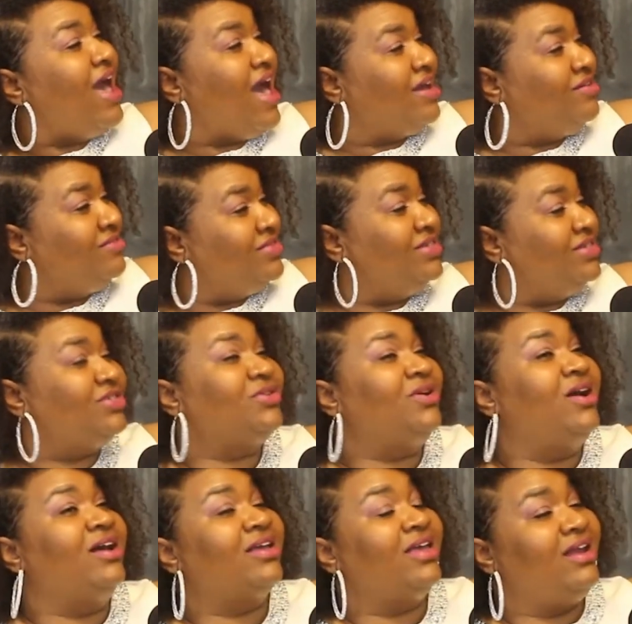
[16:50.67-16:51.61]
out of the
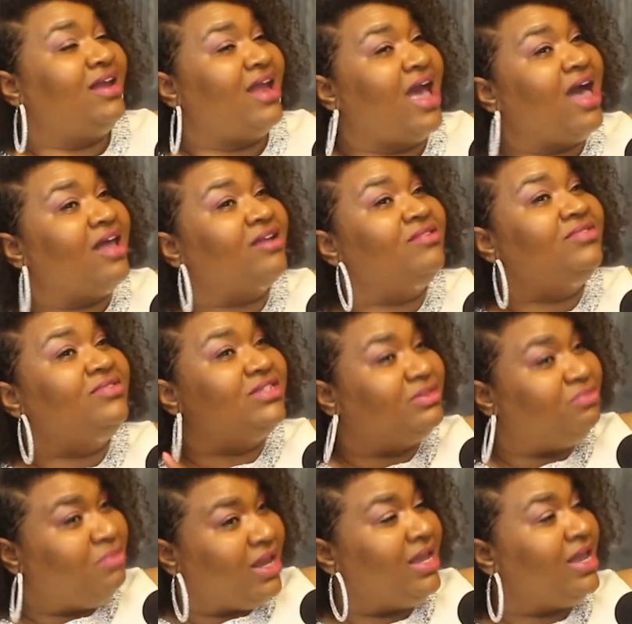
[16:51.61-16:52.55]
truck and out of
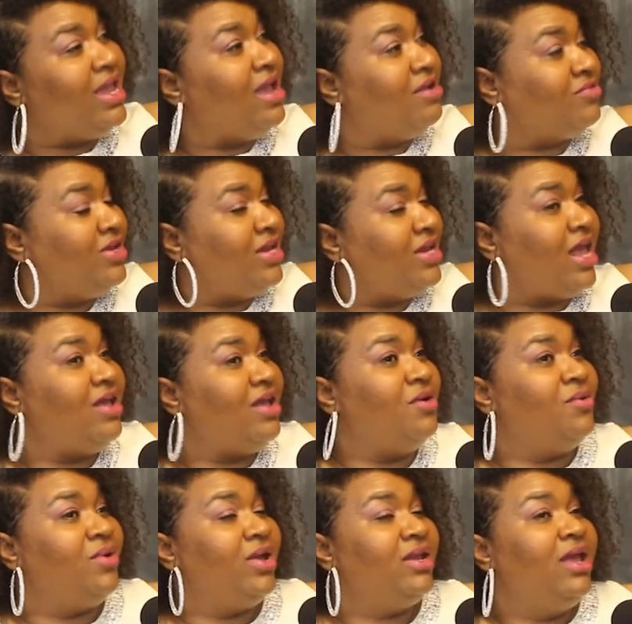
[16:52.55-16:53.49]
just being everyday
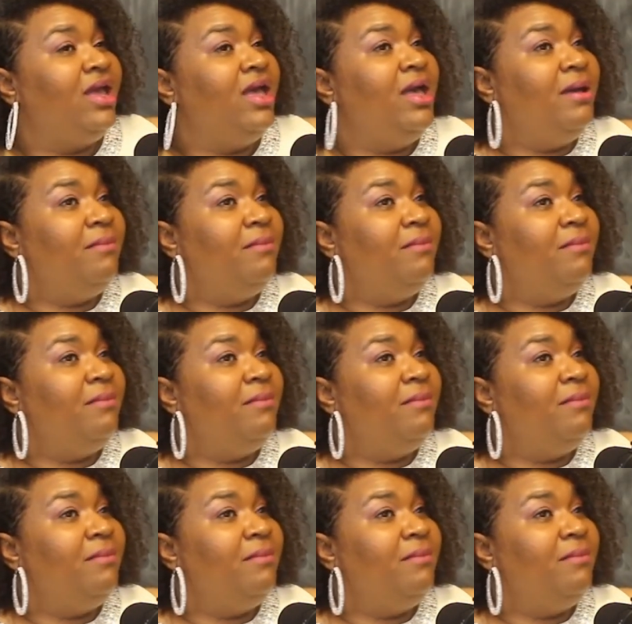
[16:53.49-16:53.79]
going.